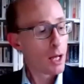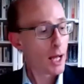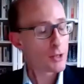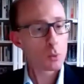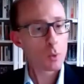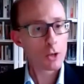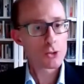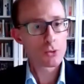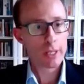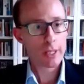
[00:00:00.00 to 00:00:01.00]
So what I'll
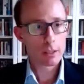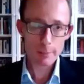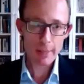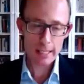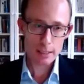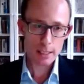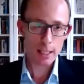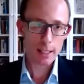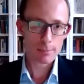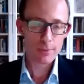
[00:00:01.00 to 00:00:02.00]
do in the remaining
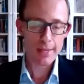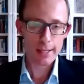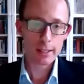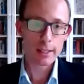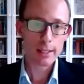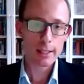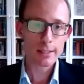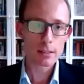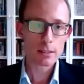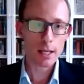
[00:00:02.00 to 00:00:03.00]
time then
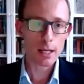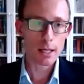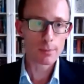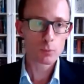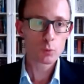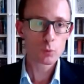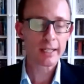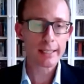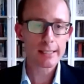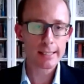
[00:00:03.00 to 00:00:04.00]
is
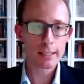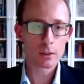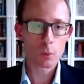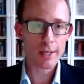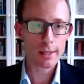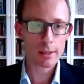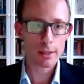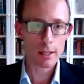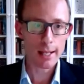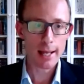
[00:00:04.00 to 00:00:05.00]
really deal with
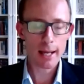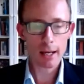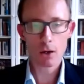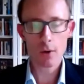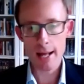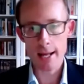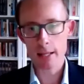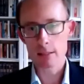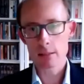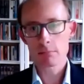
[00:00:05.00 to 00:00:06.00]
how
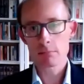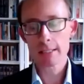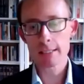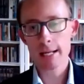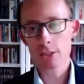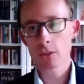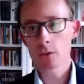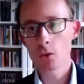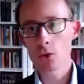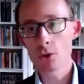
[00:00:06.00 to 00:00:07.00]
has
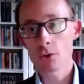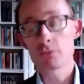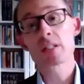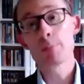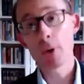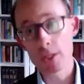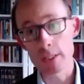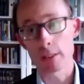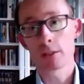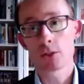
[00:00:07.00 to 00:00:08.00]
international law
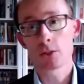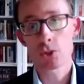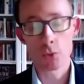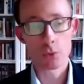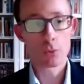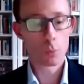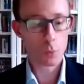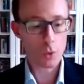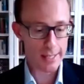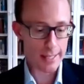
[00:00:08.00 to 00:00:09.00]
responded to
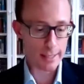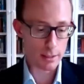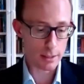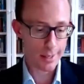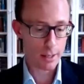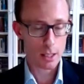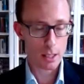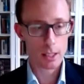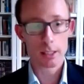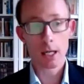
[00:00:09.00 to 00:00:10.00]
what is
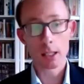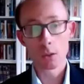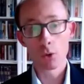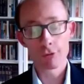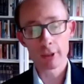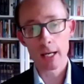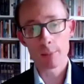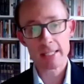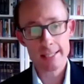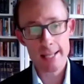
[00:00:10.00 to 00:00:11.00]
an unlawful
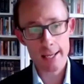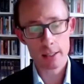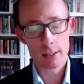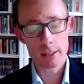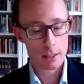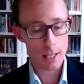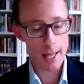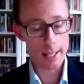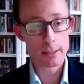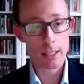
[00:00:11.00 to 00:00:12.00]
armed attack
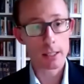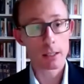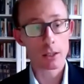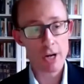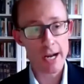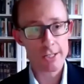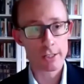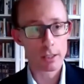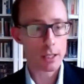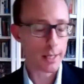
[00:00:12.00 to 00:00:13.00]
and an
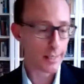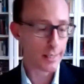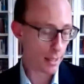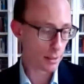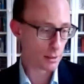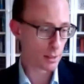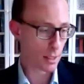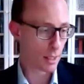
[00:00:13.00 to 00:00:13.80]
aggression against